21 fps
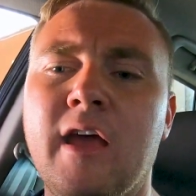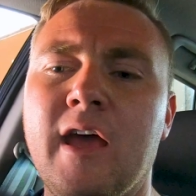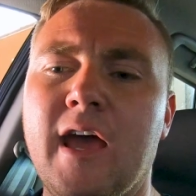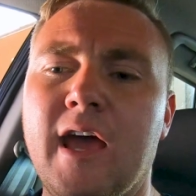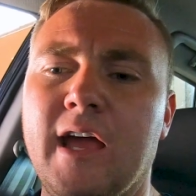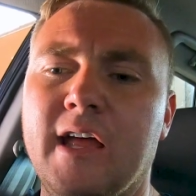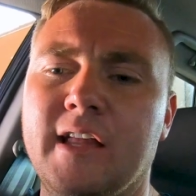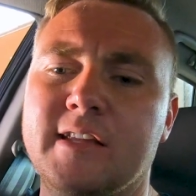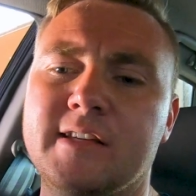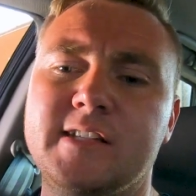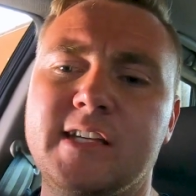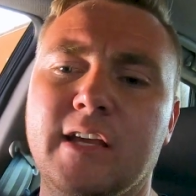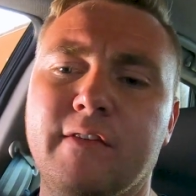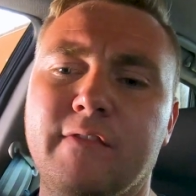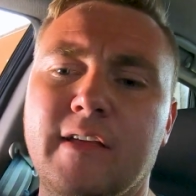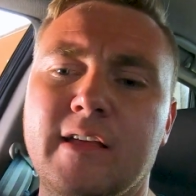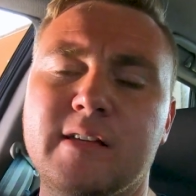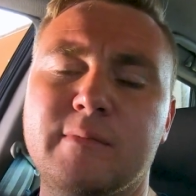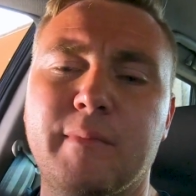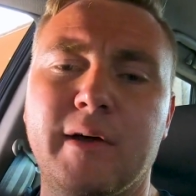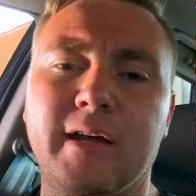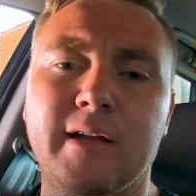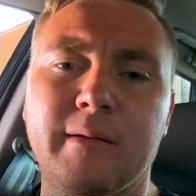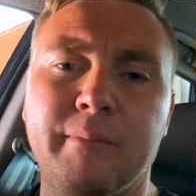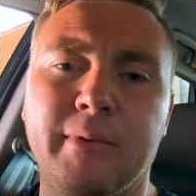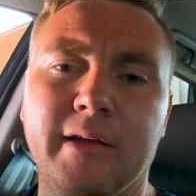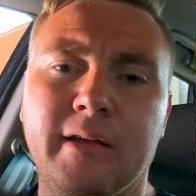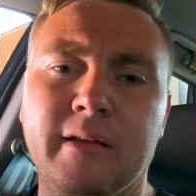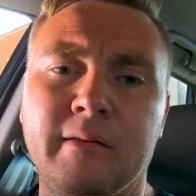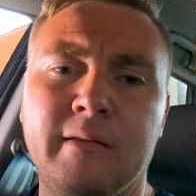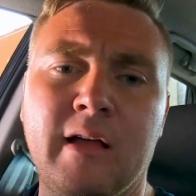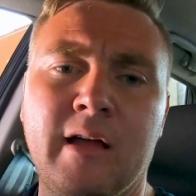and see if that's made a
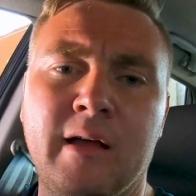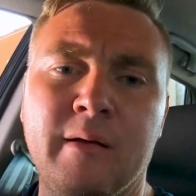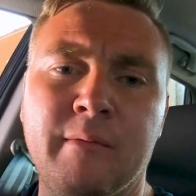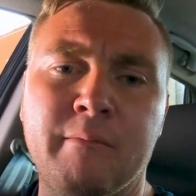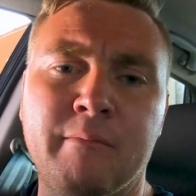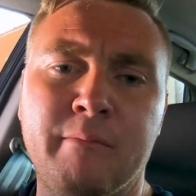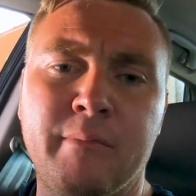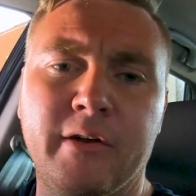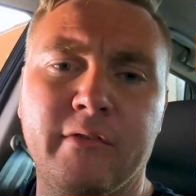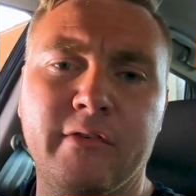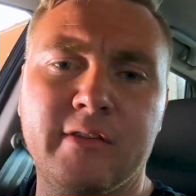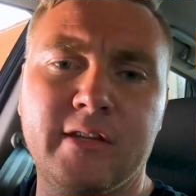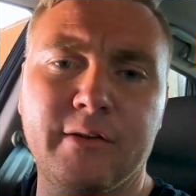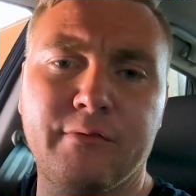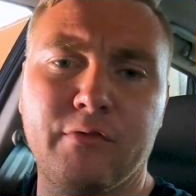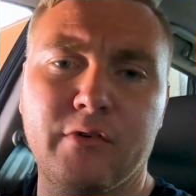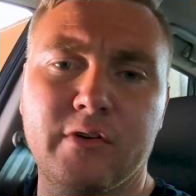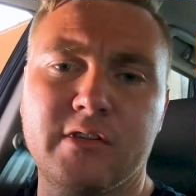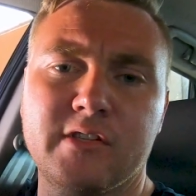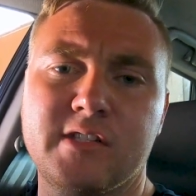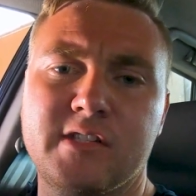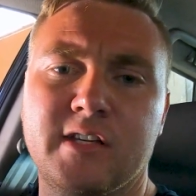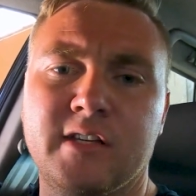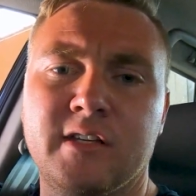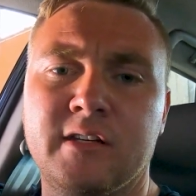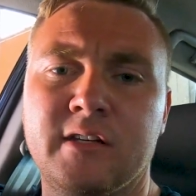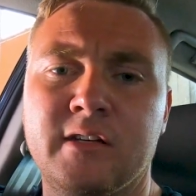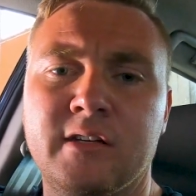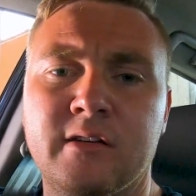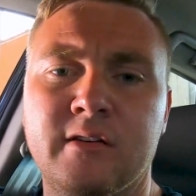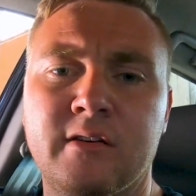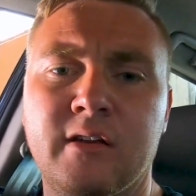big bit of a difference,
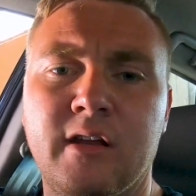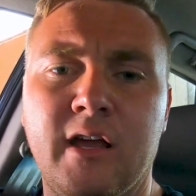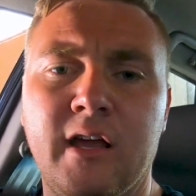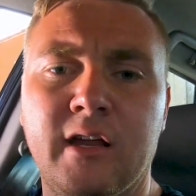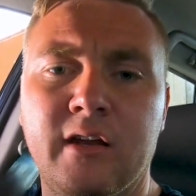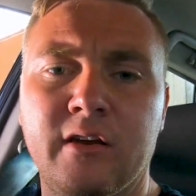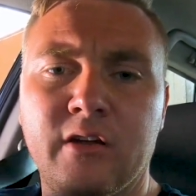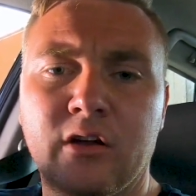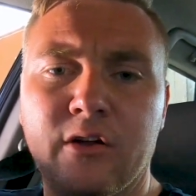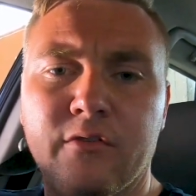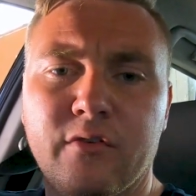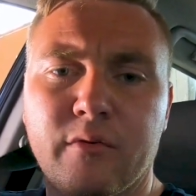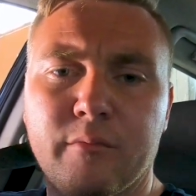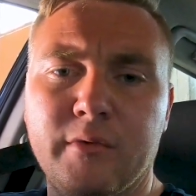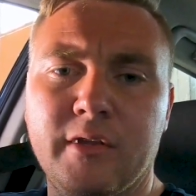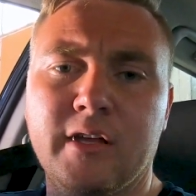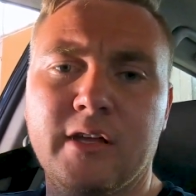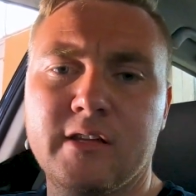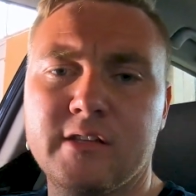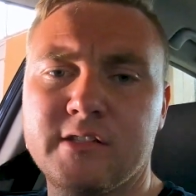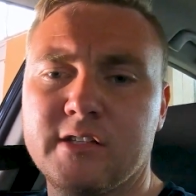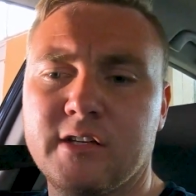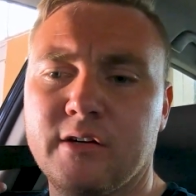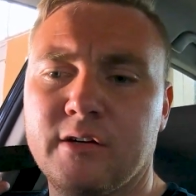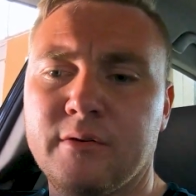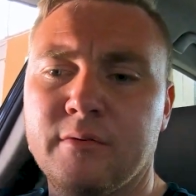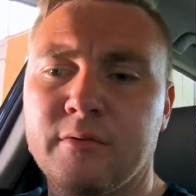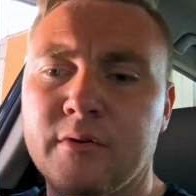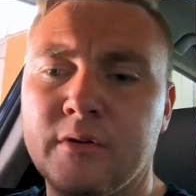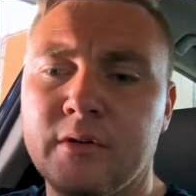and go from there. So